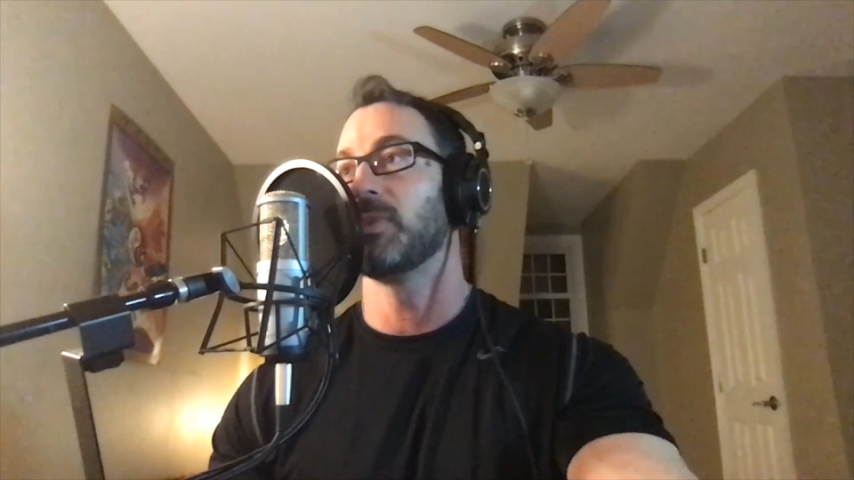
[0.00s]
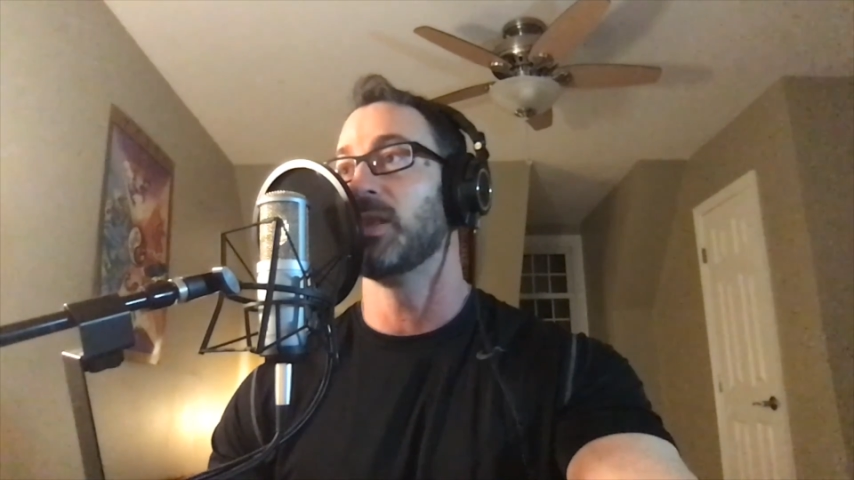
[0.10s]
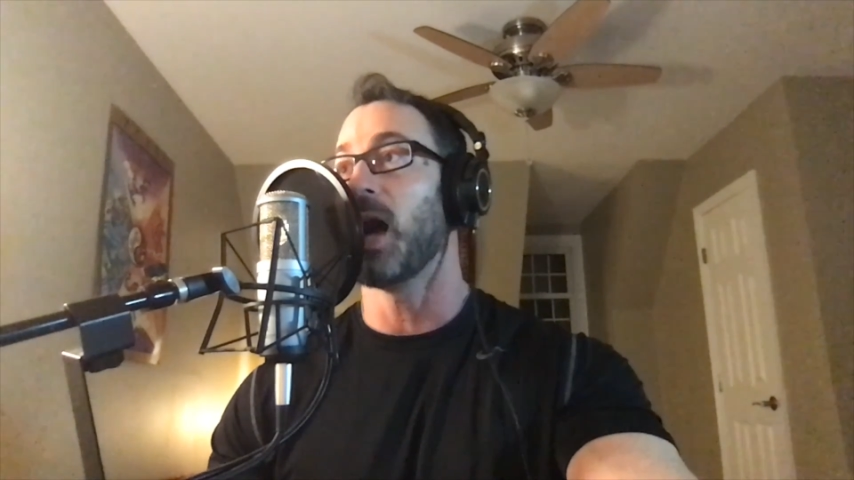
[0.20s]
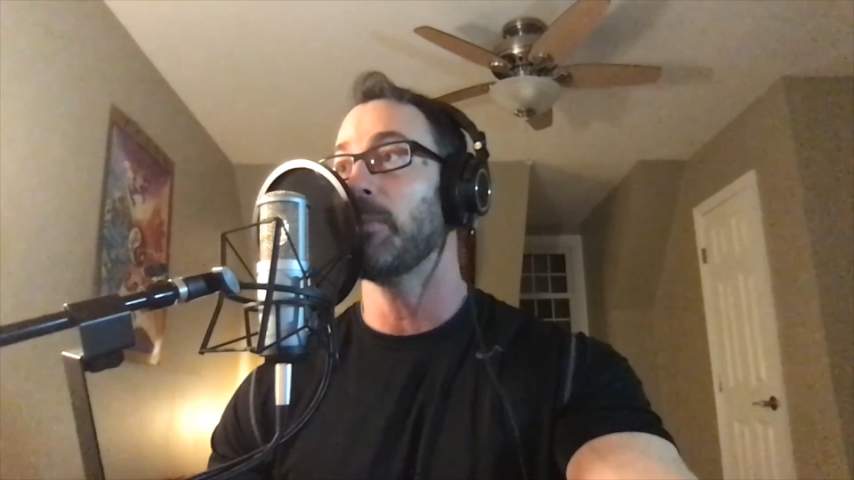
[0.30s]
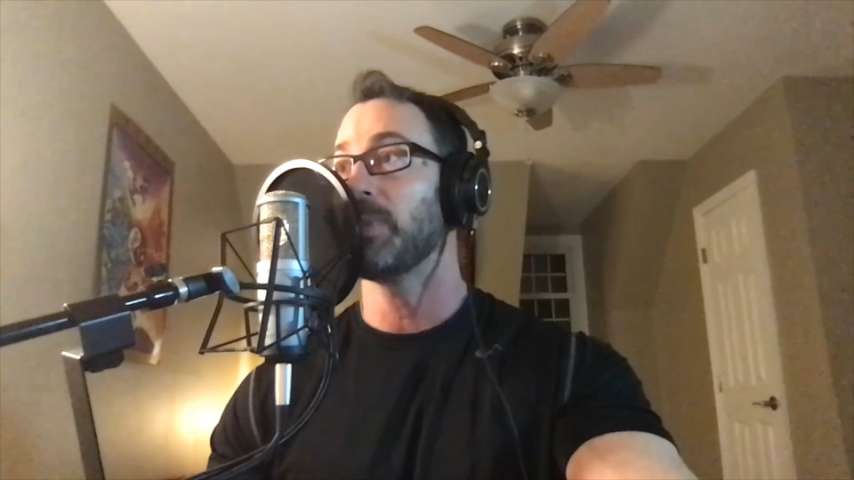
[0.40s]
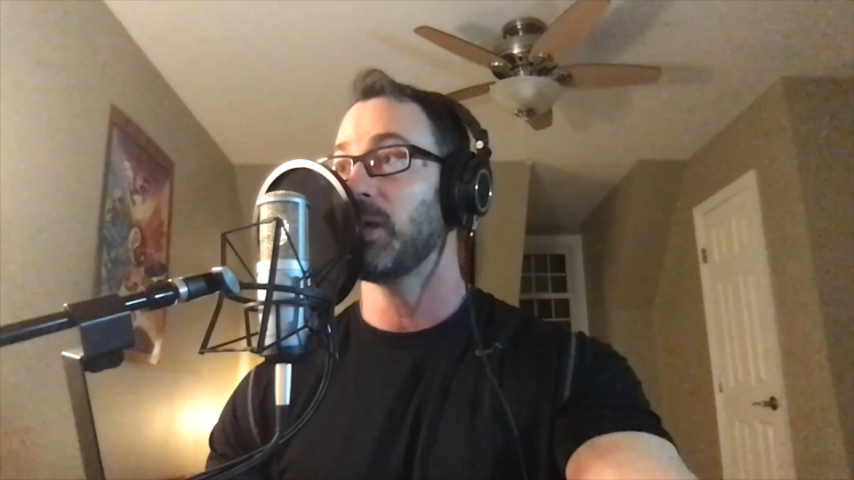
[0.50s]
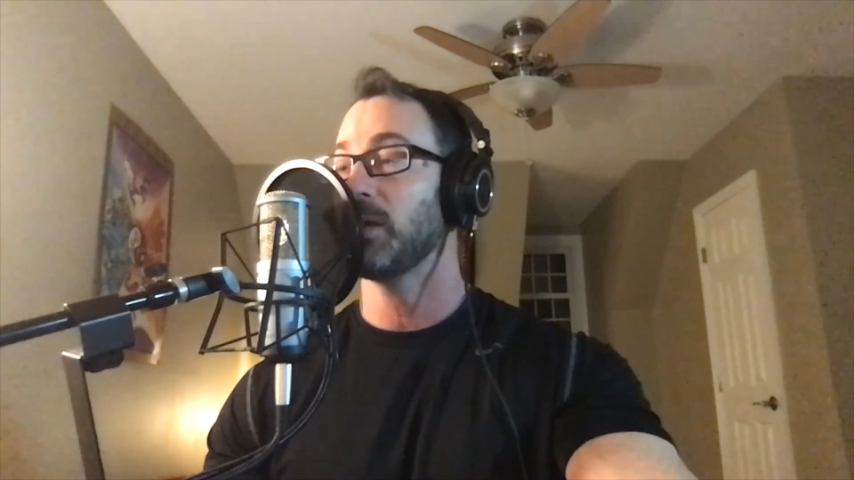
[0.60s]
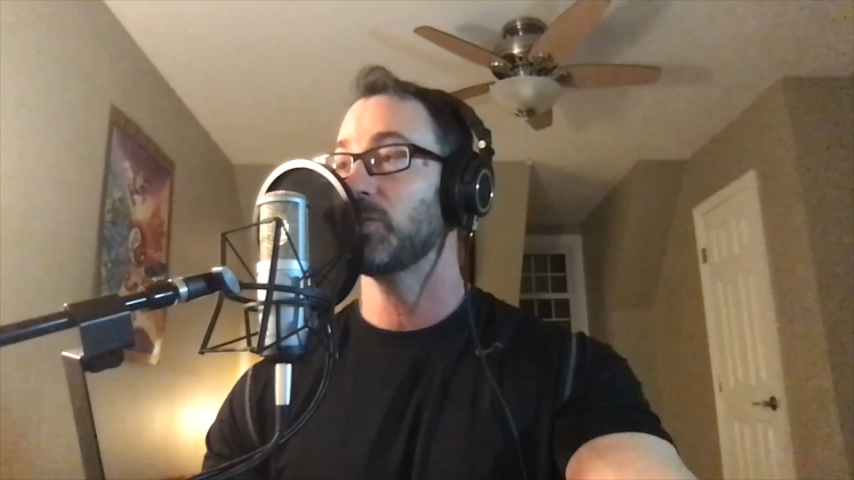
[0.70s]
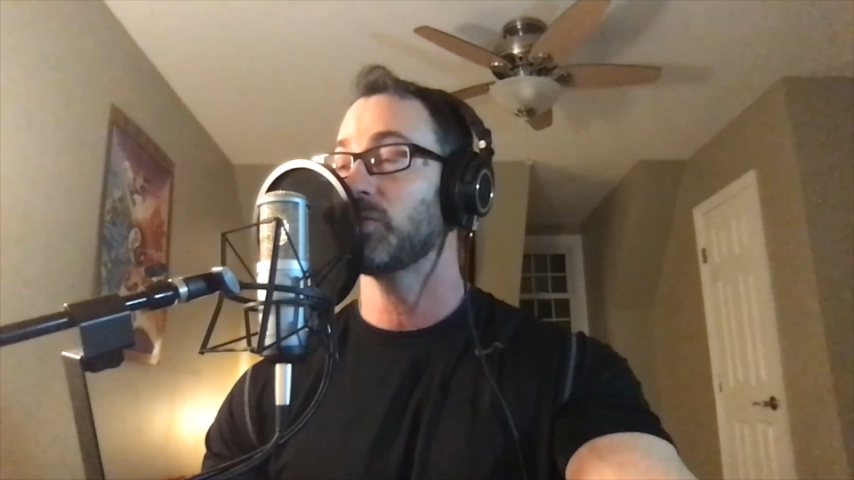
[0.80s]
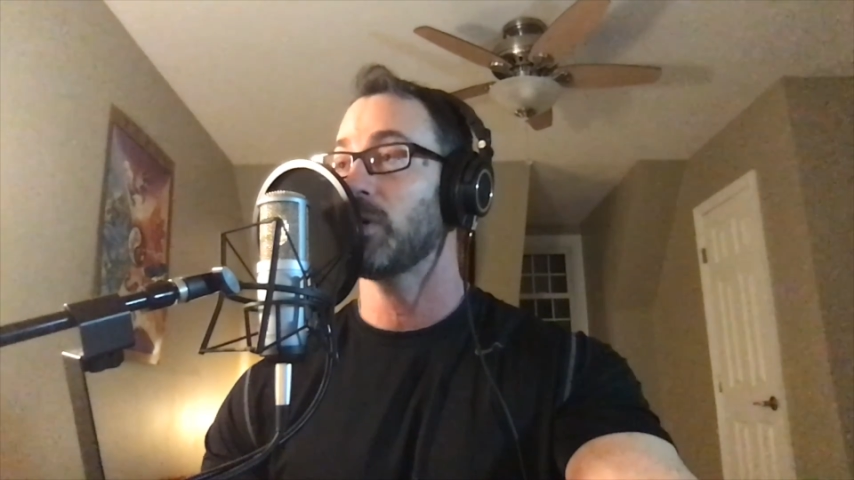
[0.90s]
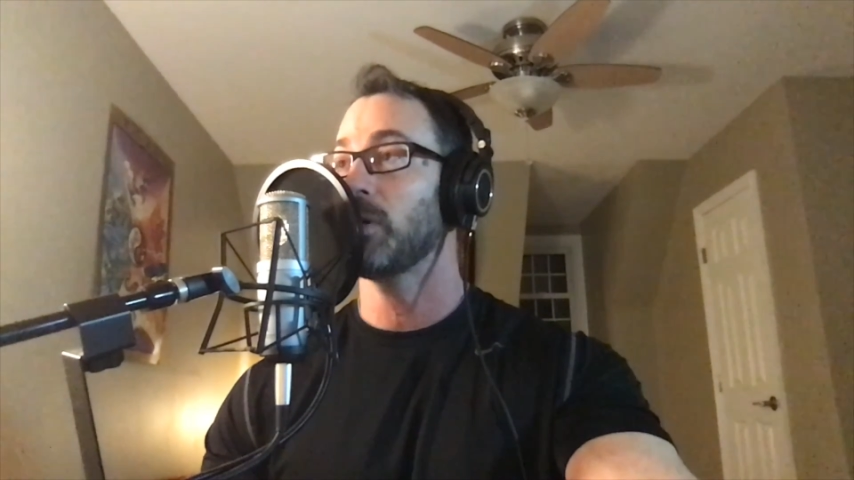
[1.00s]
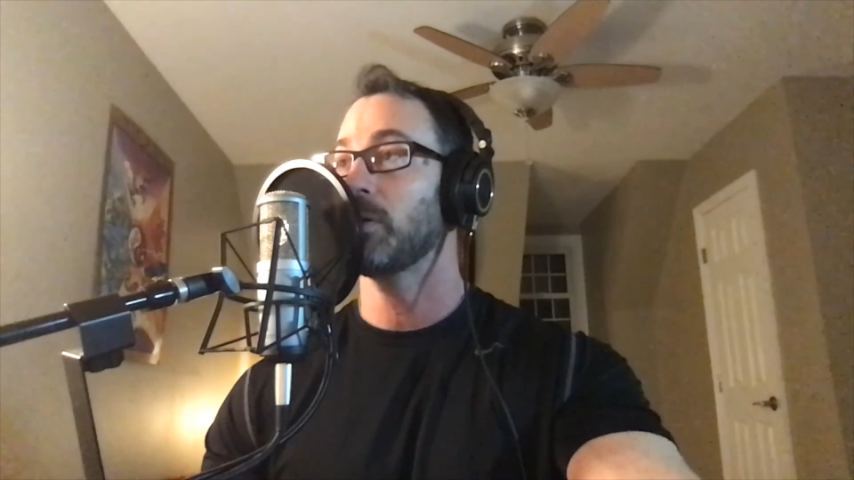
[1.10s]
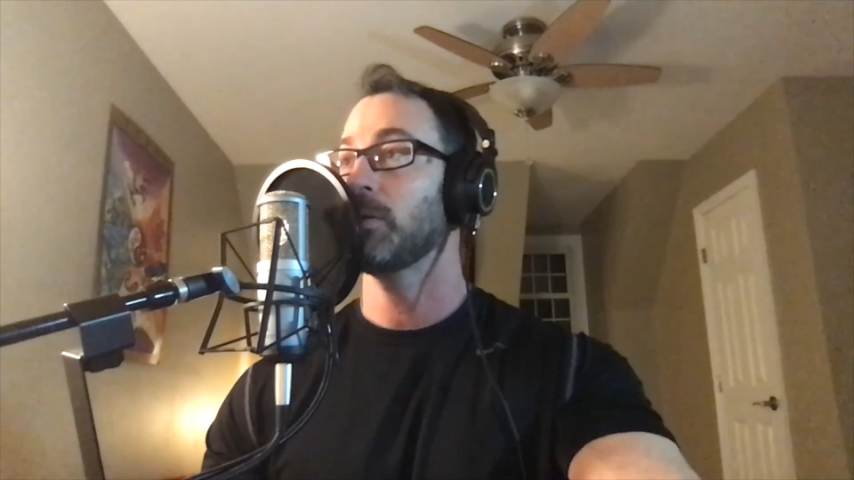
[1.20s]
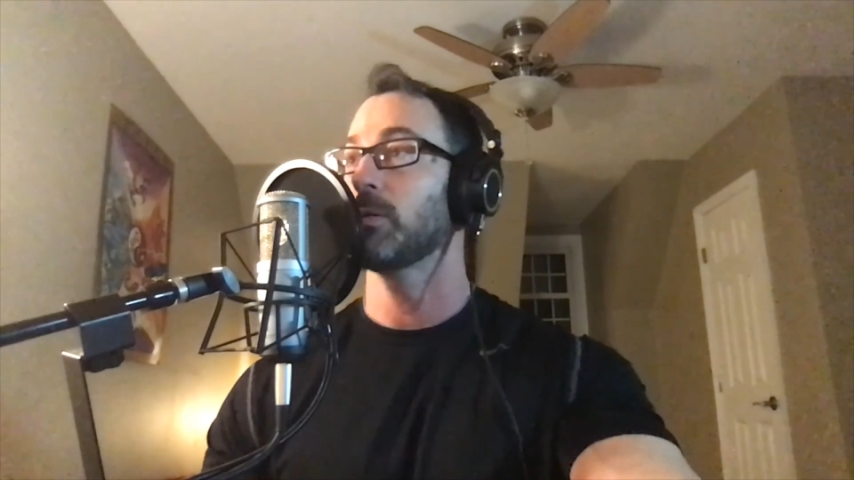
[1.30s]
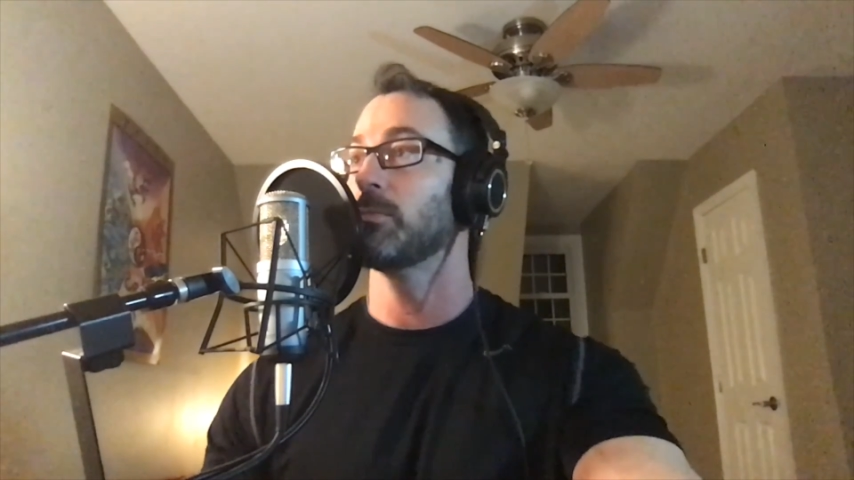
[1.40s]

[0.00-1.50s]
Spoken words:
not being strong